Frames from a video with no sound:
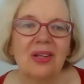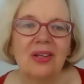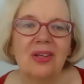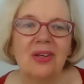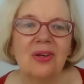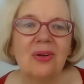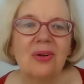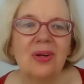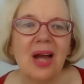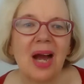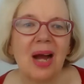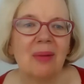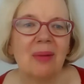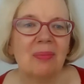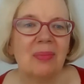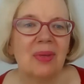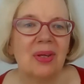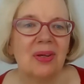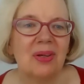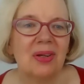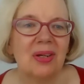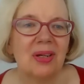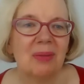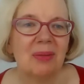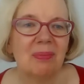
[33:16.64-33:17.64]
you got
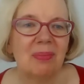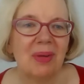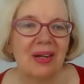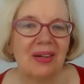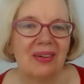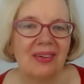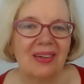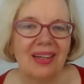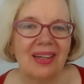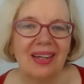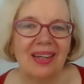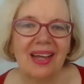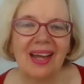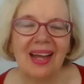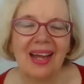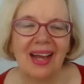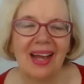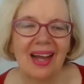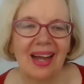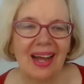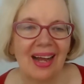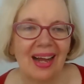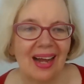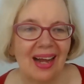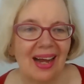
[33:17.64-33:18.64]
muted, Barry.
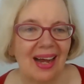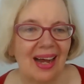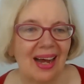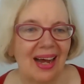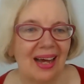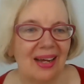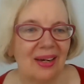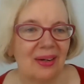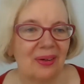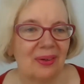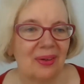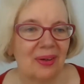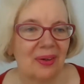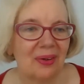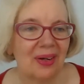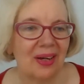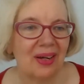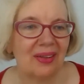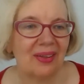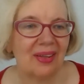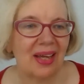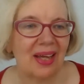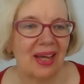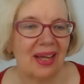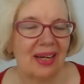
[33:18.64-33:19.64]
I don't know
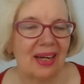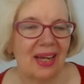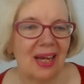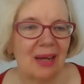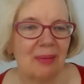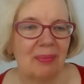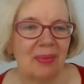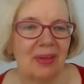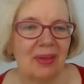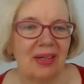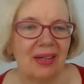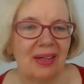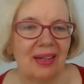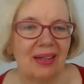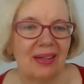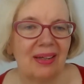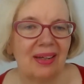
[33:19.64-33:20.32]
how that happened.